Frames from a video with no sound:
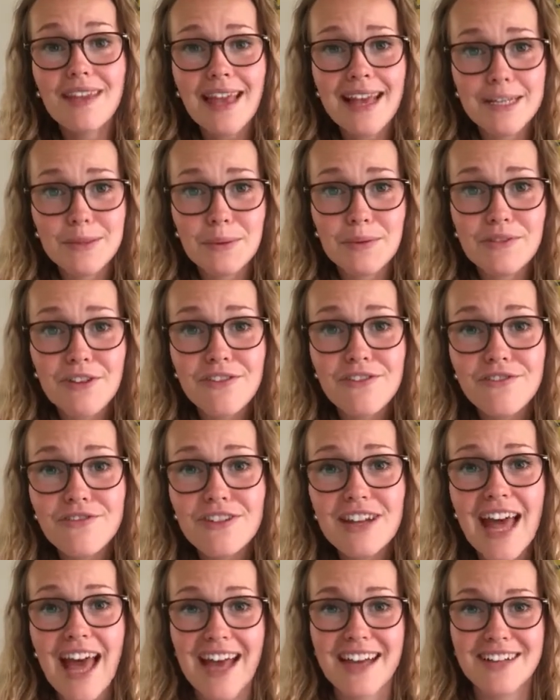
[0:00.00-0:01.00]
as we
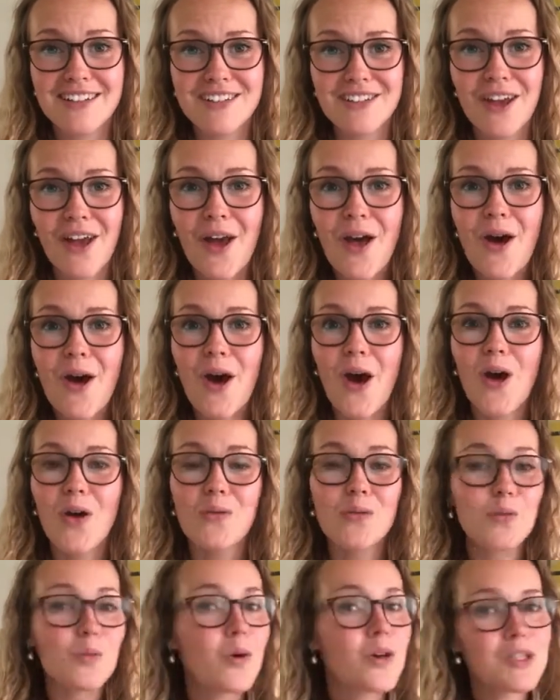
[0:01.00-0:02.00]
reflect
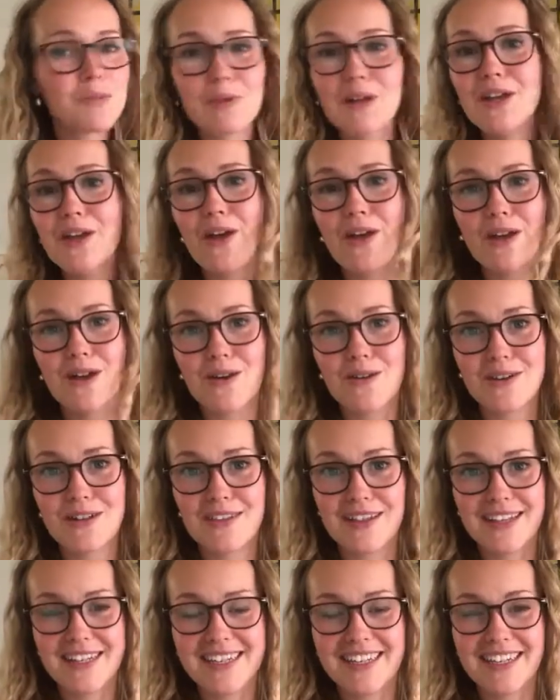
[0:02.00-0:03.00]
on what's been going on in
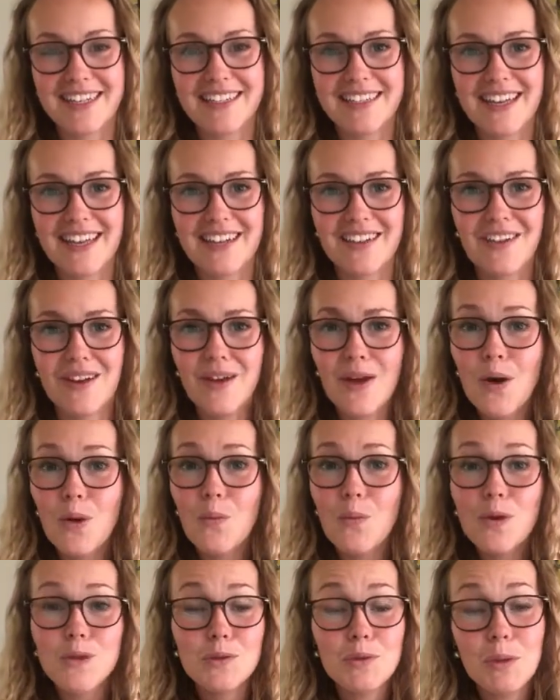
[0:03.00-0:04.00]
this season,
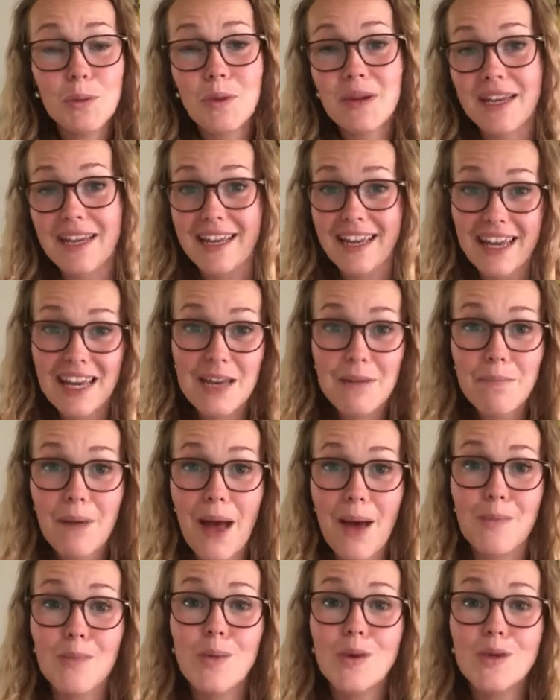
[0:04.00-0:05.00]
what do we want to keep
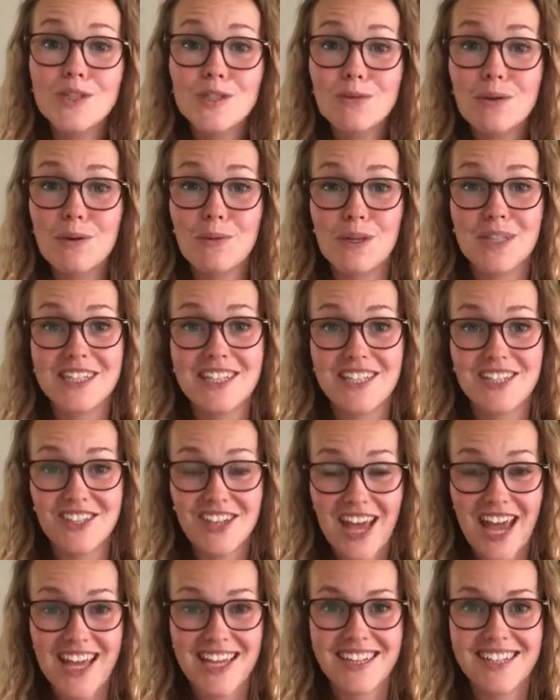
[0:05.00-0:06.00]
and what do we want to
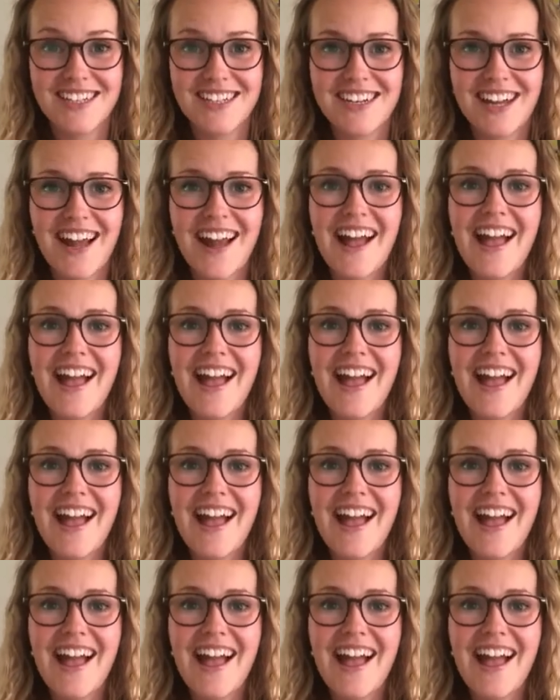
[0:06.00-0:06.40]
change.